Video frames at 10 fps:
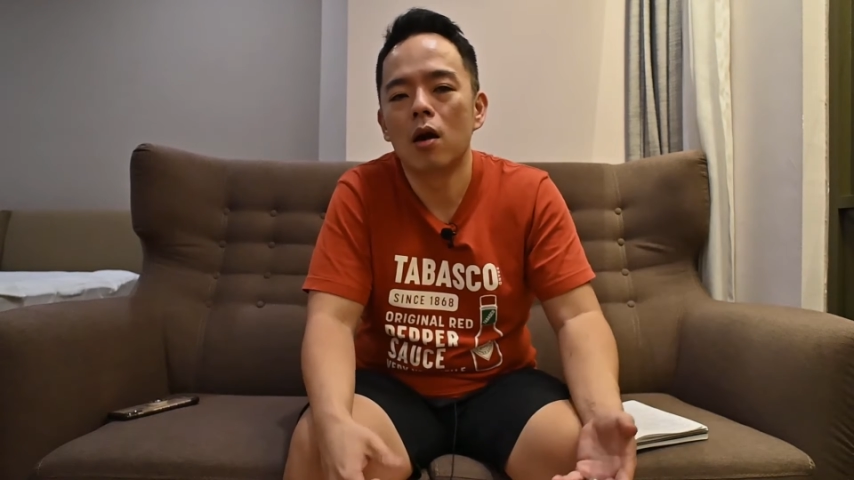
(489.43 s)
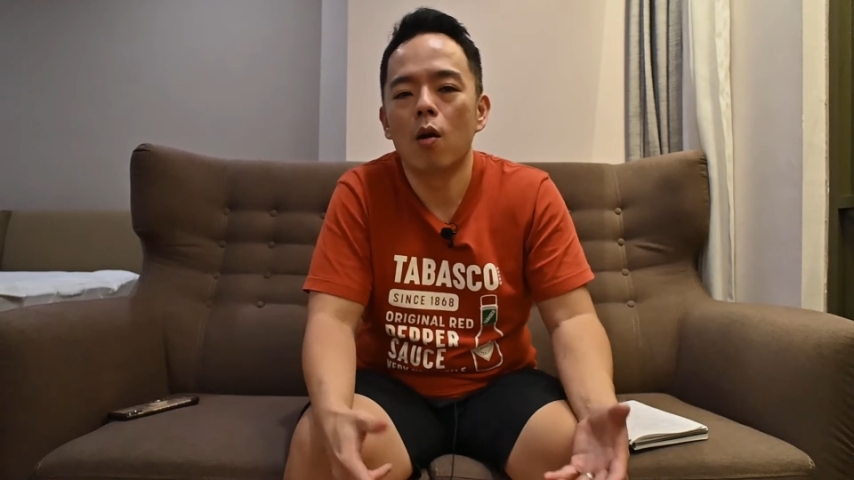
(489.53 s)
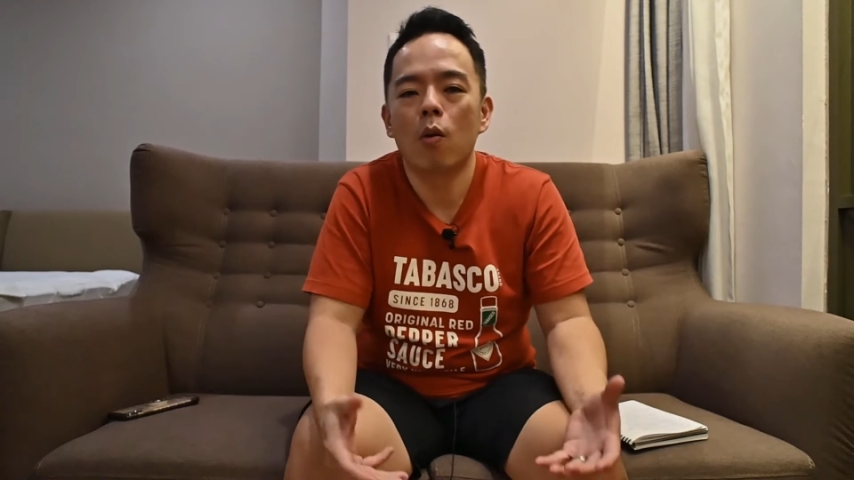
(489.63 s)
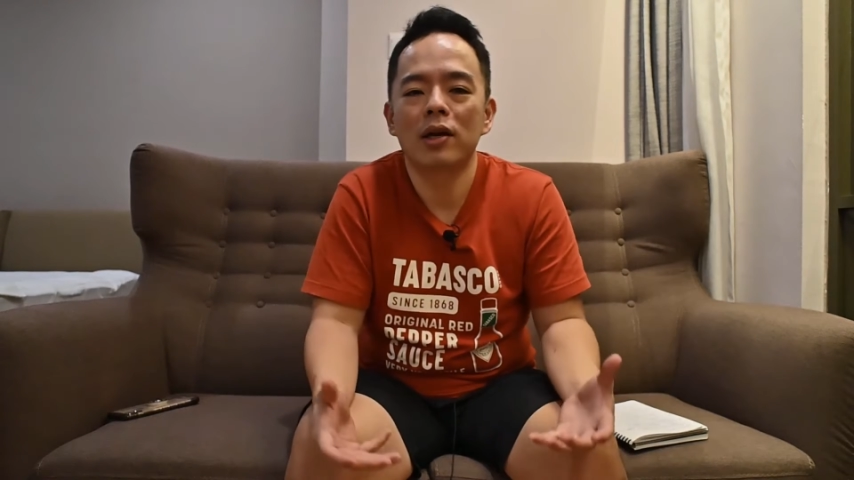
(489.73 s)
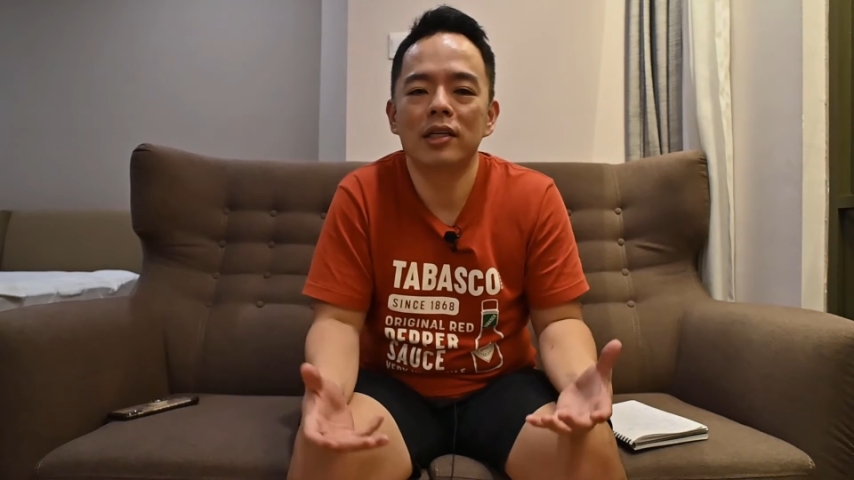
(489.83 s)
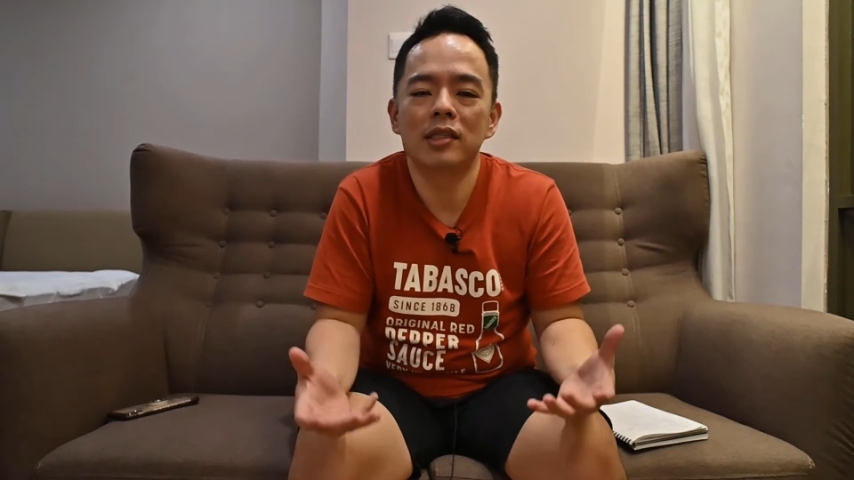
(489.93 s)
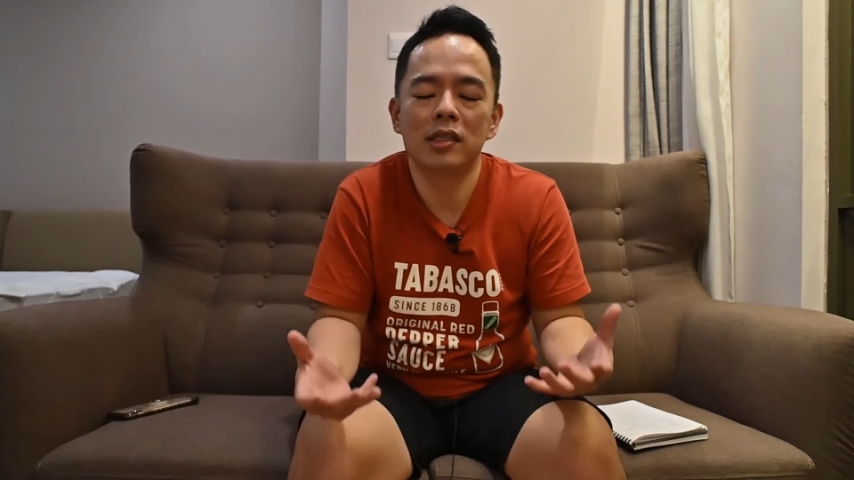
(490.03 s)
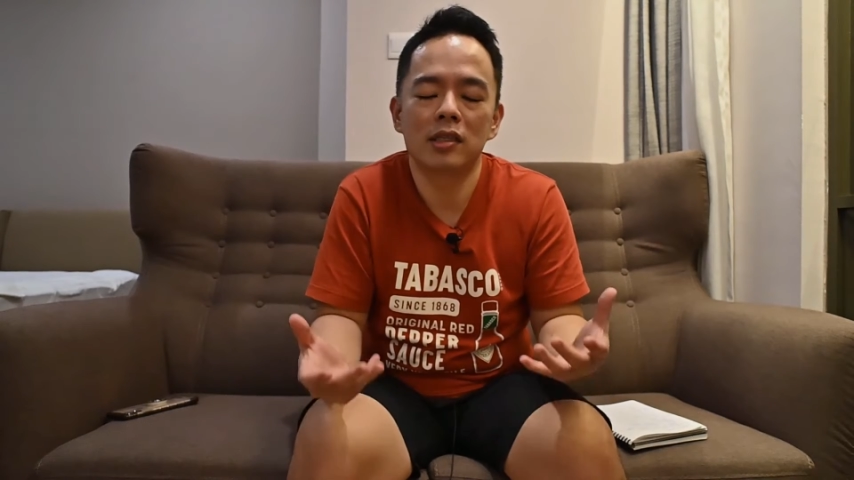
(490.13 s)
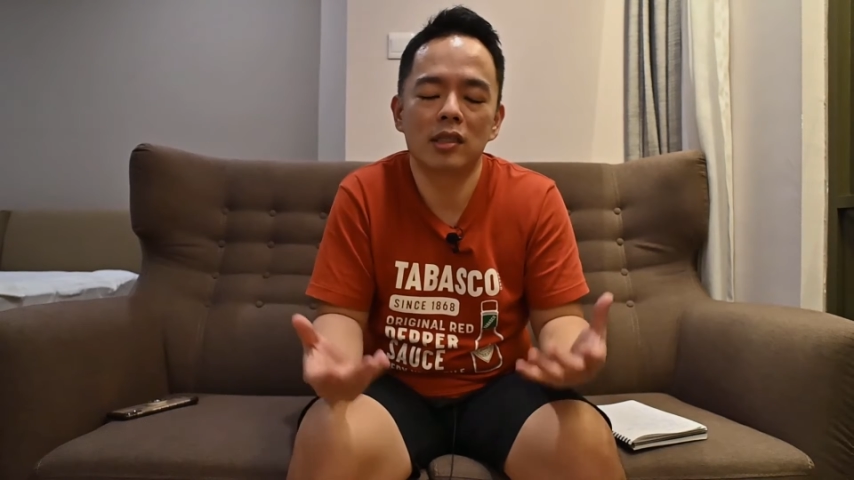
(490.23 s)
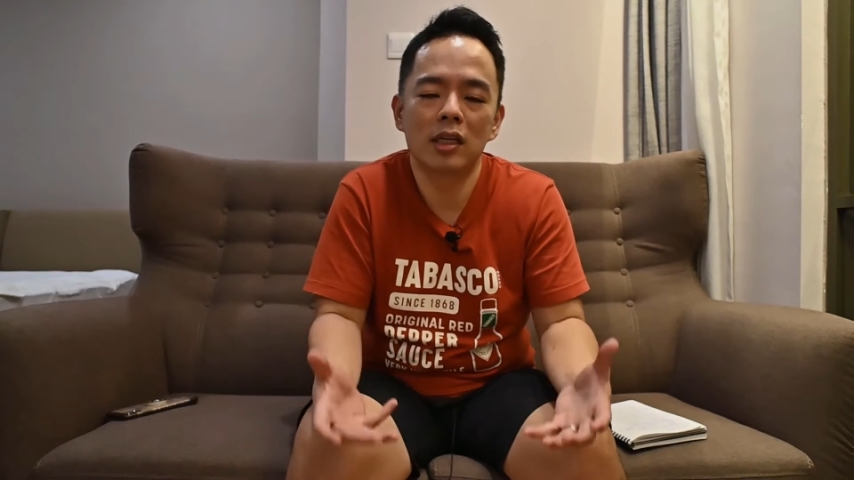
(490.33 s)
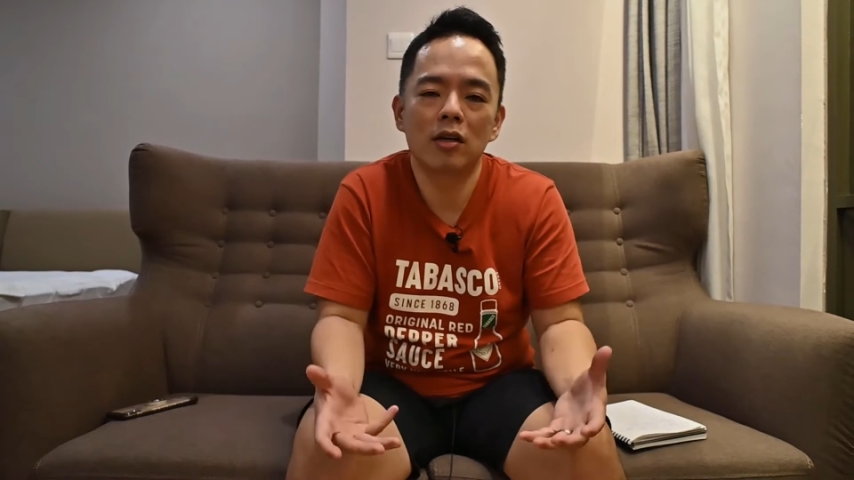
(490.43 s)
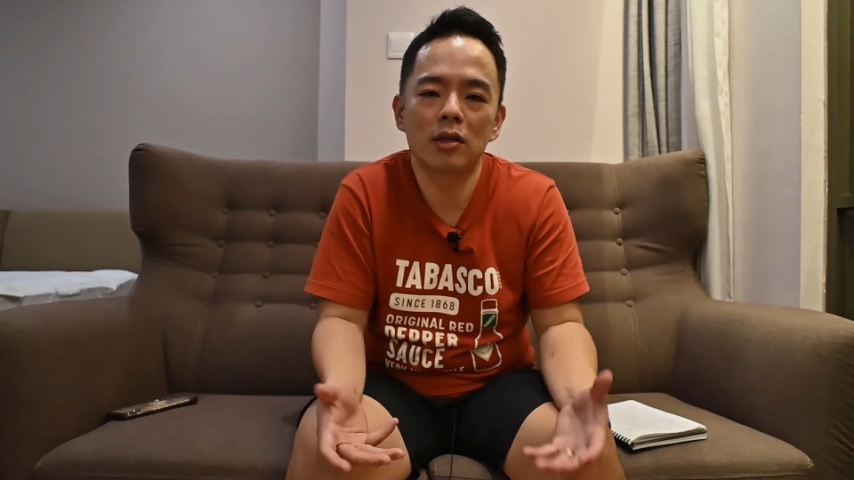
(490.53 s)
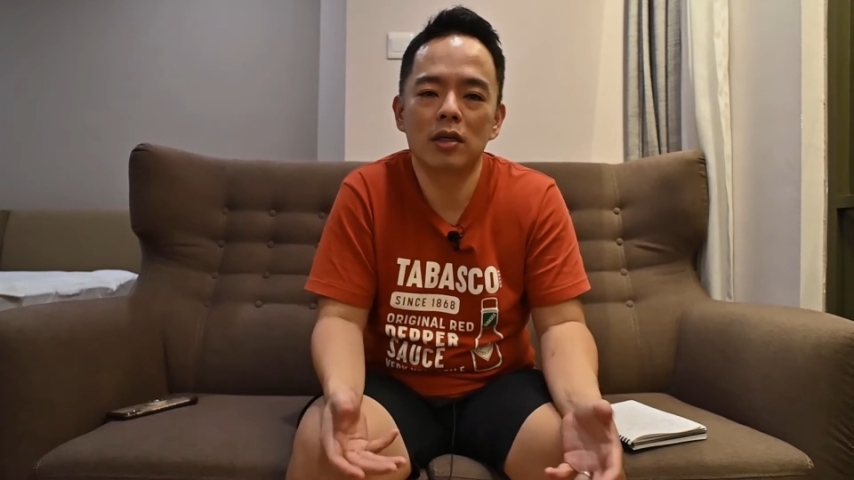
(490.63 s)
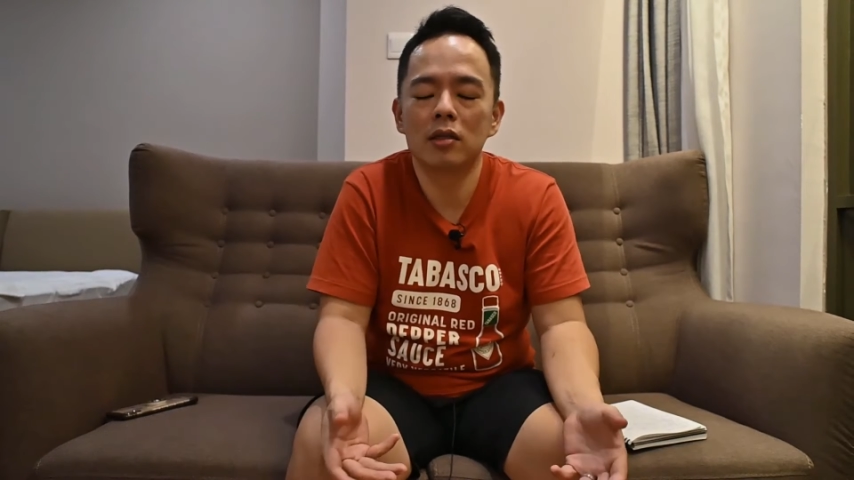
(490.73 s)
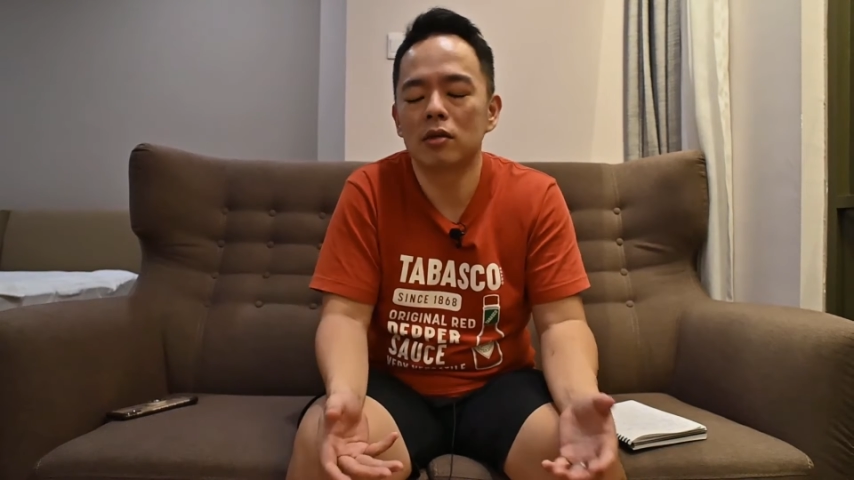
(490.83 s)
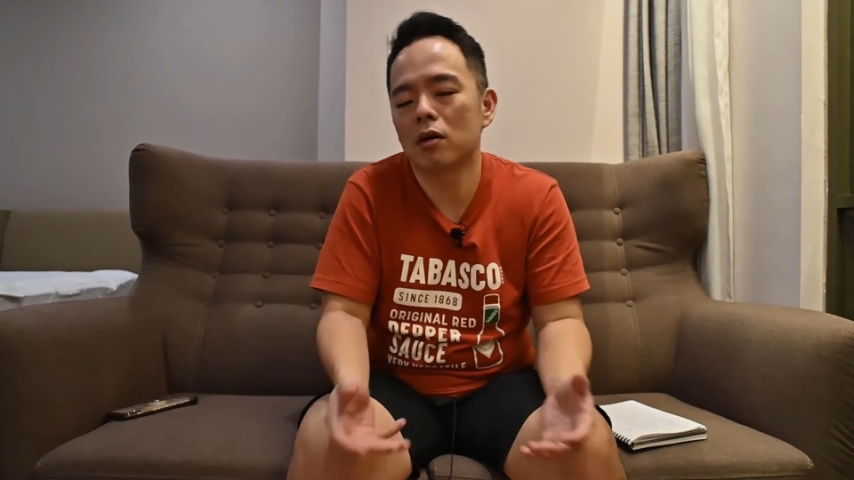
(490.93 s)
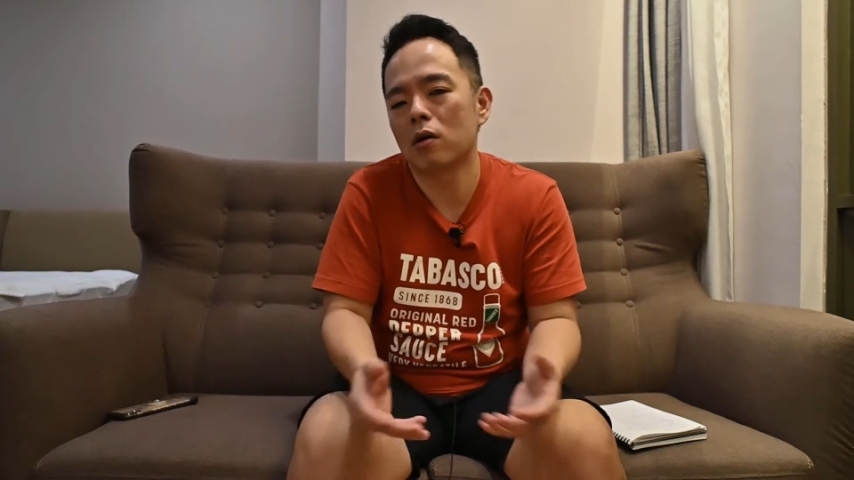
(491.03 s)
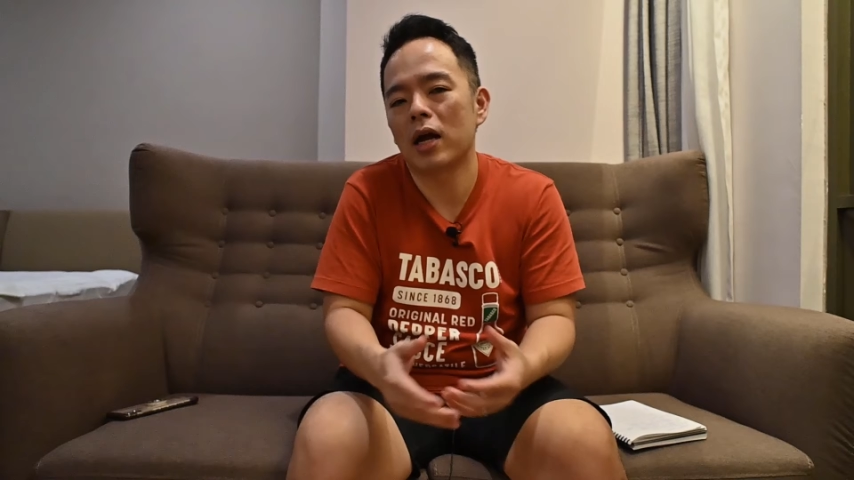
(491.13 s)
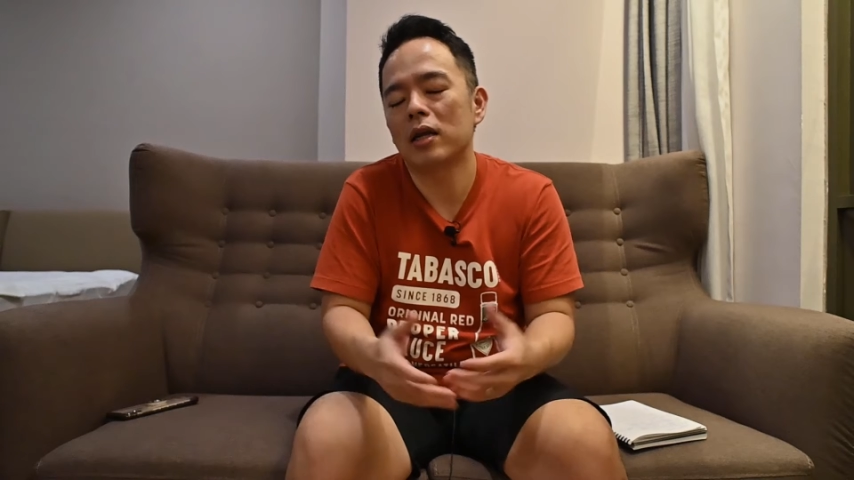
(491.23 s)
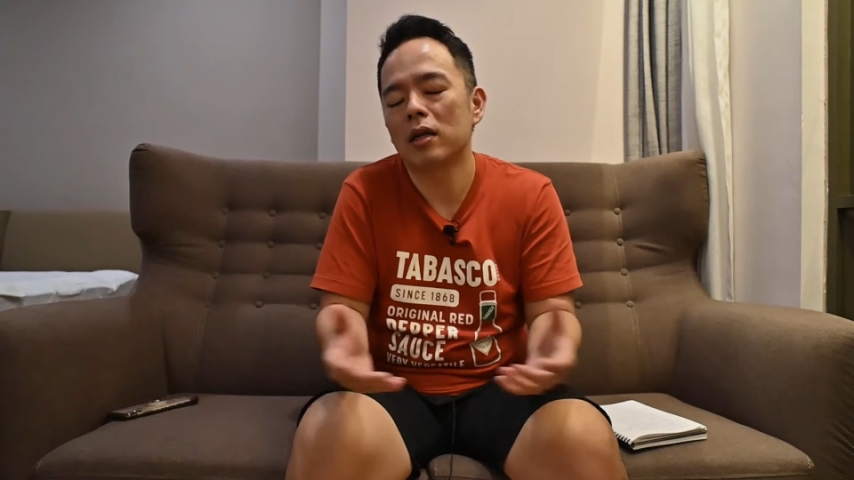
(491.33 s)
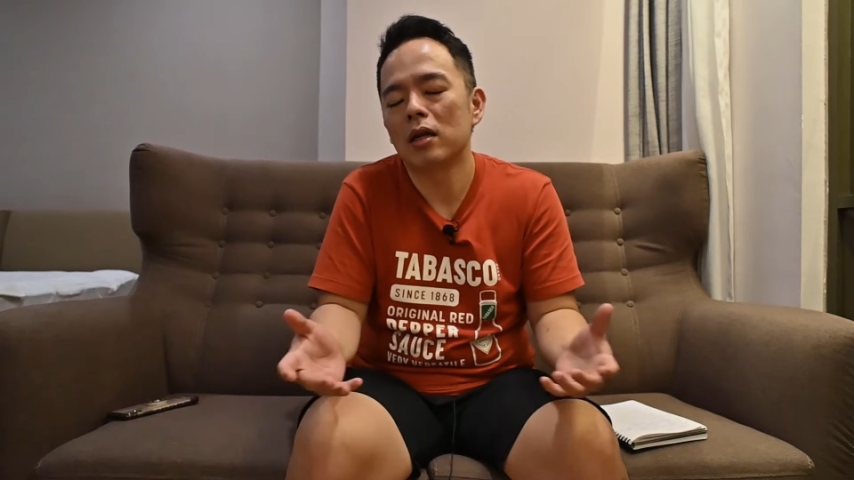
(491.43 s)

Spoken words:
what is his secret, you know, and